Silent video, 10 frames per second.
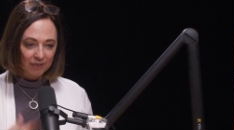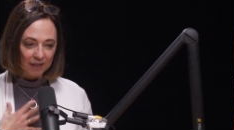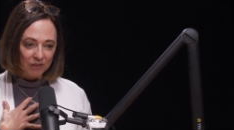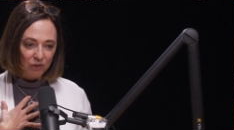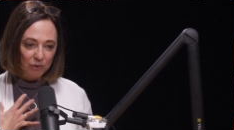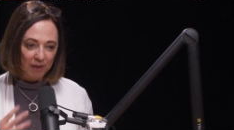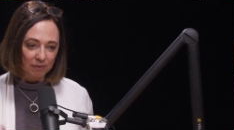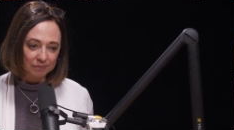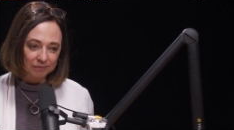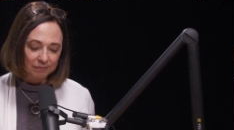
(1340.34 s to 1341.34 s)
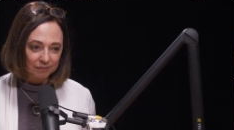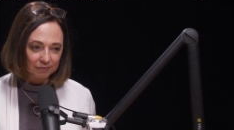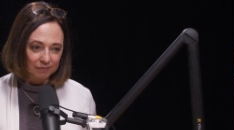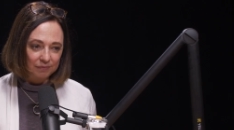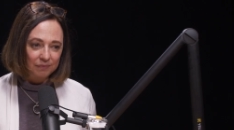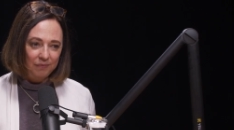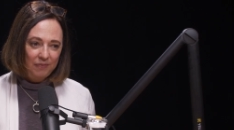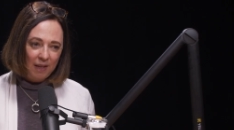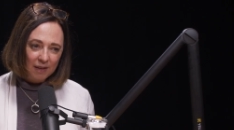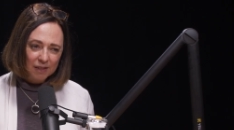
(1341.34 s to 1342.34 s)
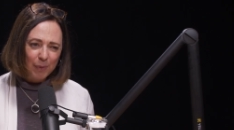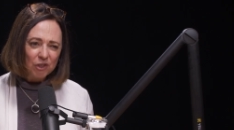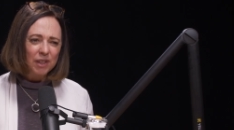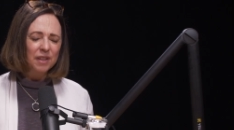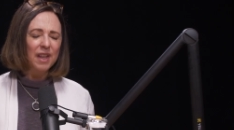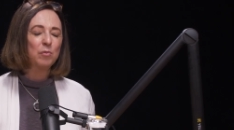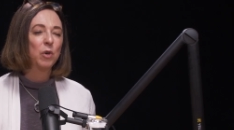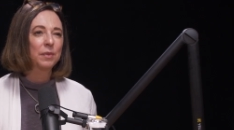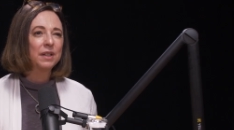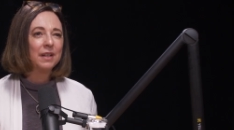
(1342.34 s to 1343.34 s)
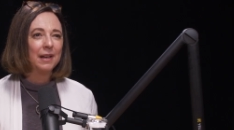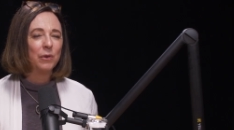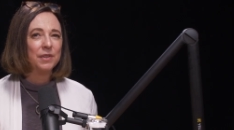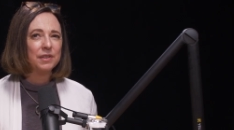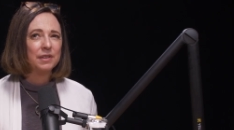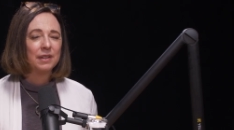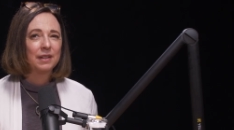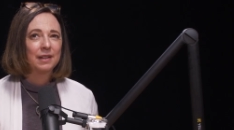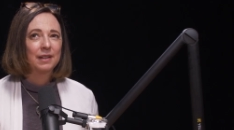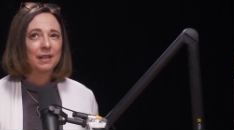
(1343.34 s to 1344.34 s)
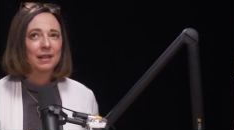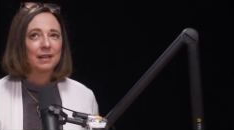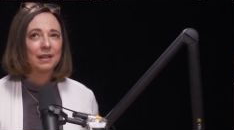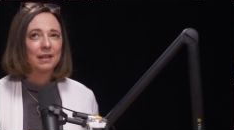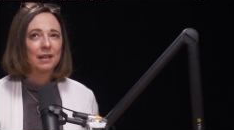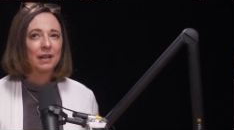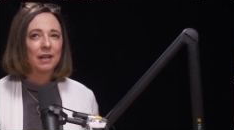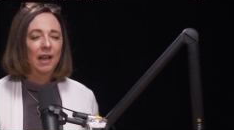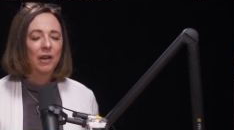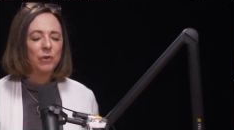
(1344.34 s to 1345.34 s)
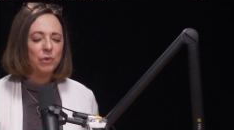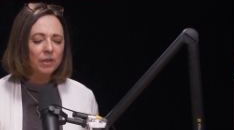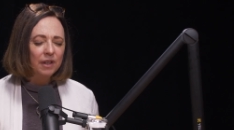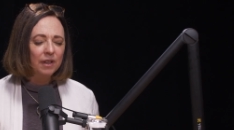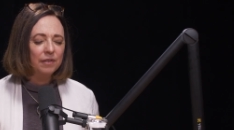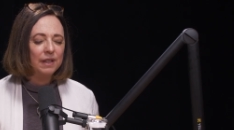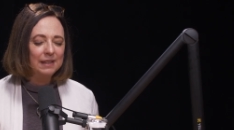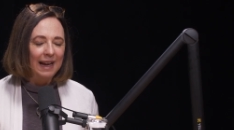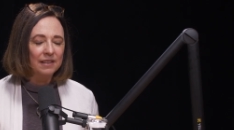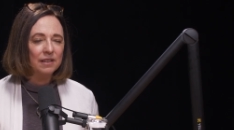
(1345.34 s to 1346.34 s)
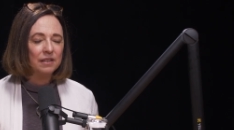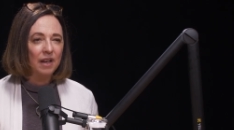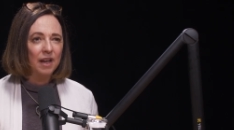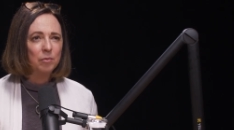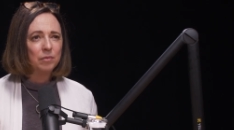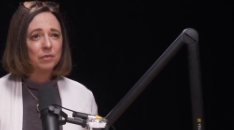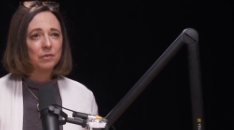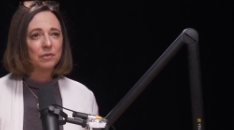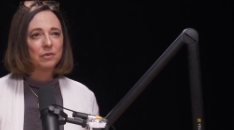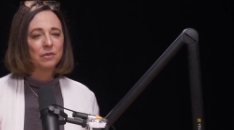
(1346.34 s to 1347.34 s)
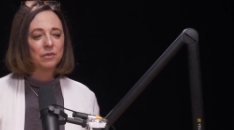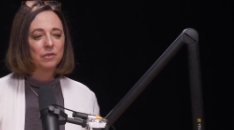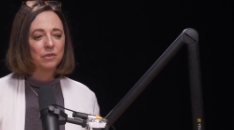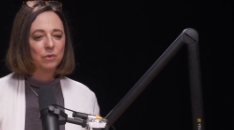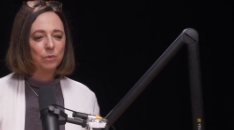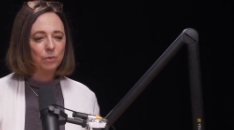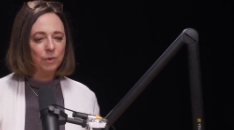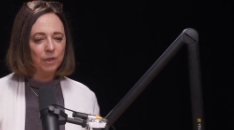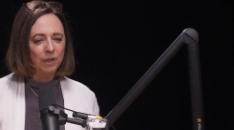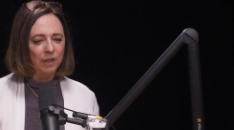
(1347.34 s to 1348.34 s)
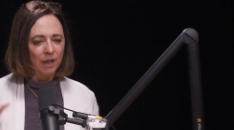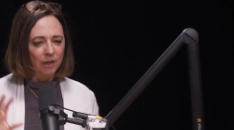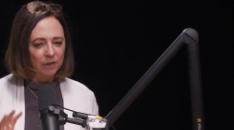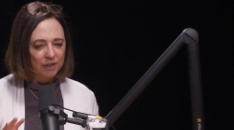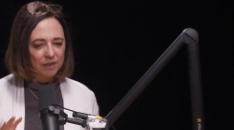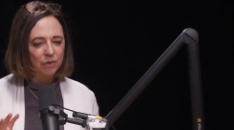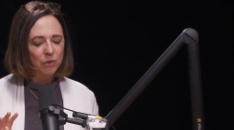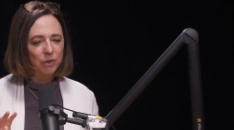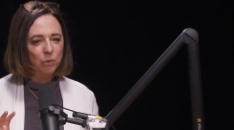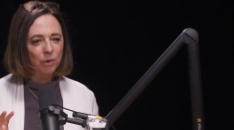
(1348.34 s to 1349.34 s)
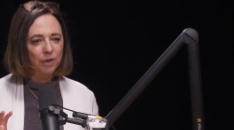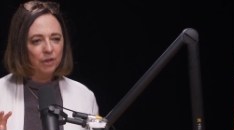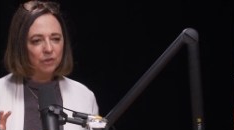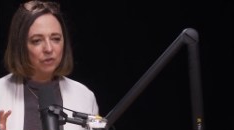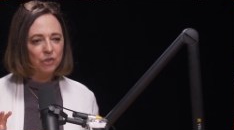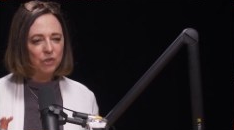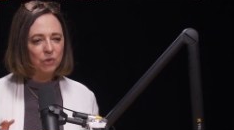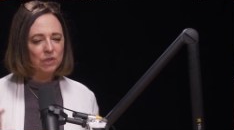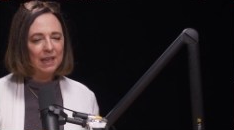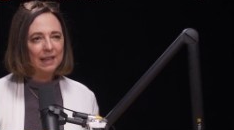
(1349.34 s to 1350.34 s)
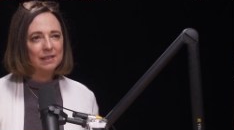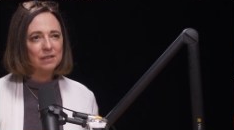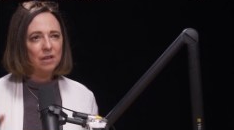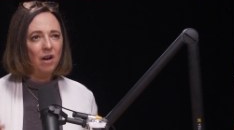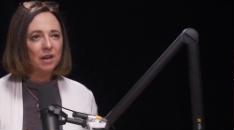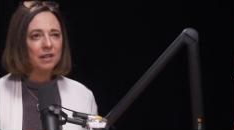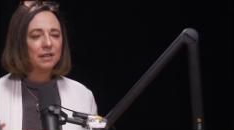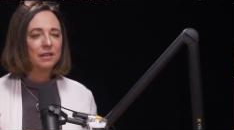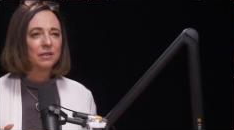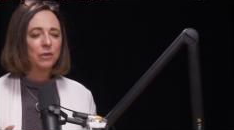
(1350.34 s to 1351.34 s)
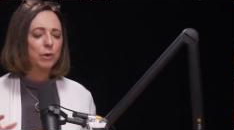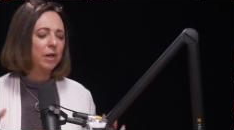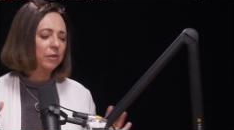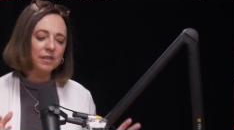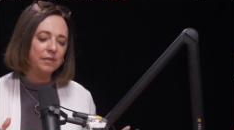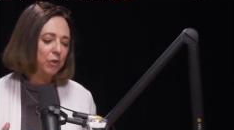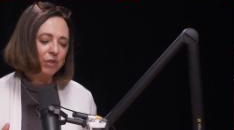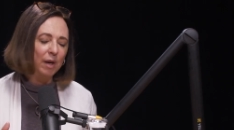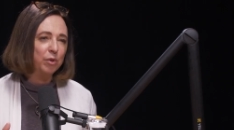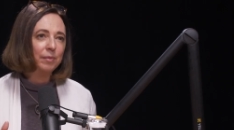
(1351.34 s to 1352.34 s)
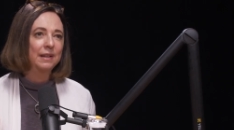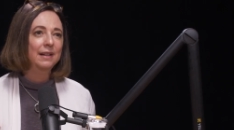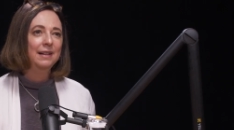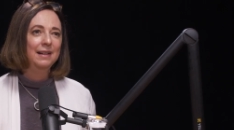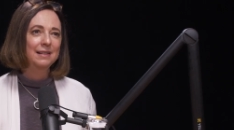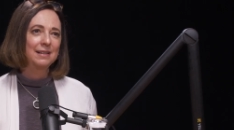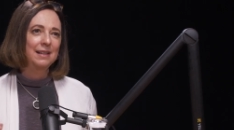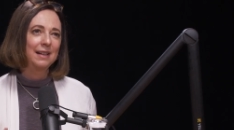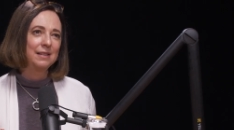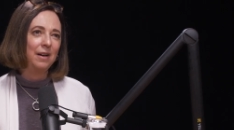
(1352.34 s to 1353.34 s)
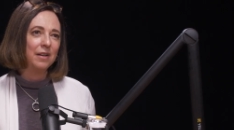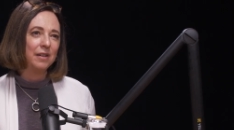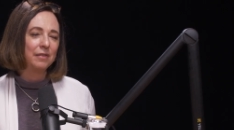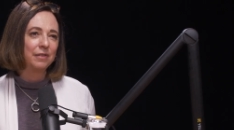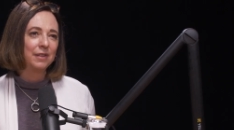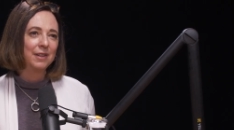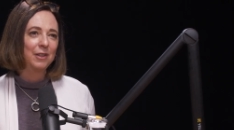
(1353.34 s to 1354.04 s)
excuse me, especially at that moment, it was it was really a fantastic time regardless of who you were, to take stock, or regardless of your temperament, to take stock of